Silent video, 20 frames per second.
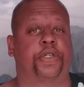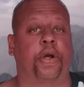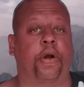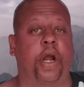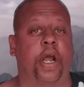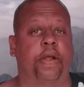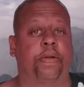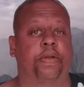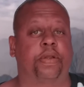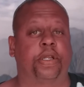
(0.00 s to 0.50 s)
All
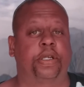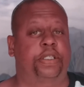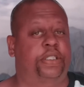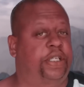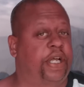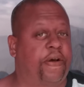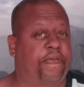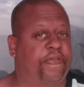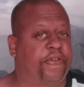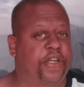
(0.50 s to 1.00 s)
right, these
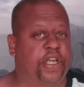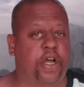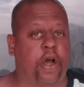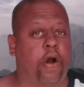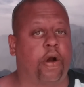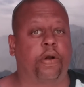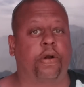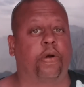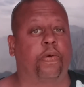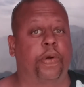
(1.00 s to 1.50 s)
definitely
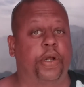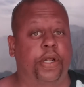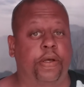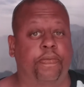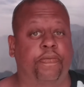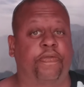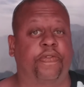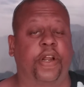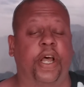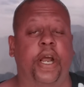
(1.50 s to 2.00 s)
aren't
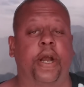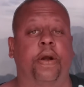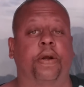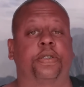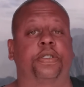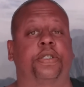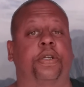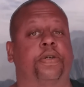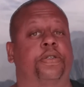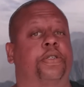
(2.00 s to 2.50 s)
iridium
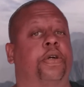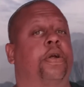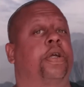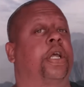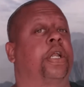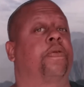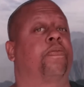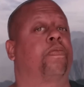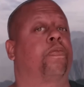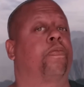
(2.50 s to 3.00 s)
flares. They start
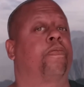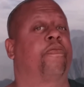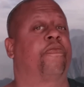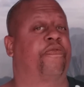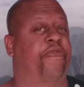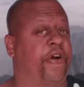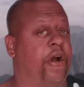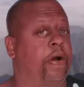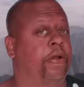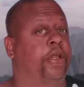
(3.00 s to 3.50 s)
getting
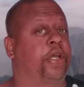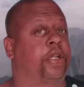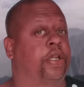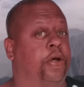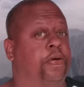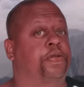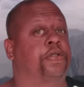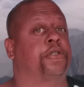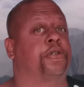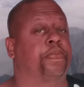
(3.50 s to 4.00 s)
fairly
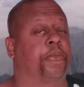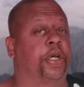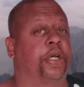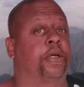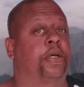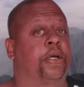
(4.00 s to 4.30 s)
close to me,